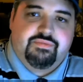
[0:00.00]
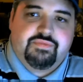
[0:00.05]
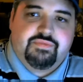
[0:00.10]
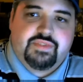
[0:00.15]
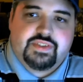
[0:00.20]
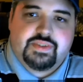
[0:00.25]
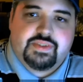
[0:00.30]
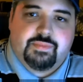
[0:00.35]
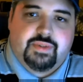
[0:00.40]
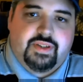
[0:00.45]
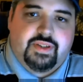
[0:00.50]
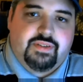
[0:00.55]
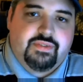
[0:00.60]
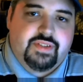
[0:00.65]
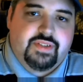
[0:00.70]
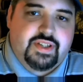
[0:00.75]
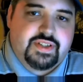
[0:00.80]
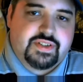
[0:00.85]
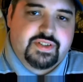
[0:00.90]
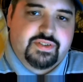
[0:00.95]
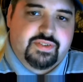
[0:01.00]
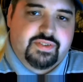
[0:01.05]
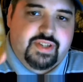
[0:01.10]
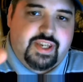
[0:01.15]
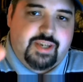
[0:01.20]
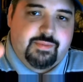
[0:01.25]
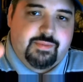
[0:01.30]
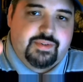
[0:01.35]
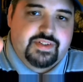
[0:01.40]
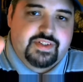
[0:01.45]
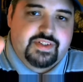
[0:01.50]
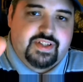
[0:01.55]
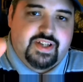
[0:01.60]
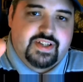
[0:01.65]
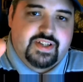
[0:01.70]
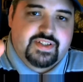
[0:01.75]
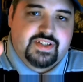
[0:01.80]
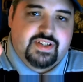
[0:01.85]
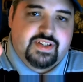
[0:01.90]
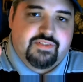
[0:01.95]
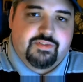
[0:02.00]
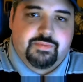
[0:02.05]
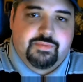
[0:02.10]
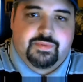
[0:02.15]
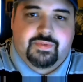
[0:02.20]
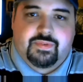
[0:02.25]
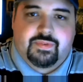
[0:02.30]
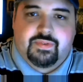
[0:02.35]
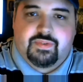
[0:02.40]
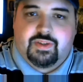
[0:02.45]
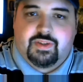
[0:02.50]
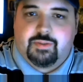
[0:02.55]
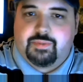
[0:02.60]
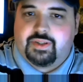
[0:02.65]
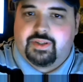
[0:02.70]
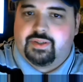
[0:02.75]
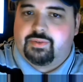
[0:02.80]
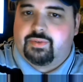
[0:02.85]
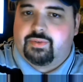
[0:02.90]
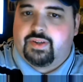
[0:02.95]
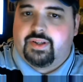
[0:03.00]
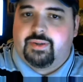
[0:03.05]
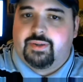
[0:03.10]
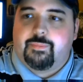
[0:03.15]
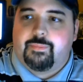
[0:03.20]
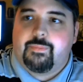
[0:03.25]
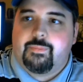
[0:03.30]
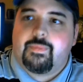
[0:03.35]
It's in my nice little Cameron's glass I got from the Albino Rhino.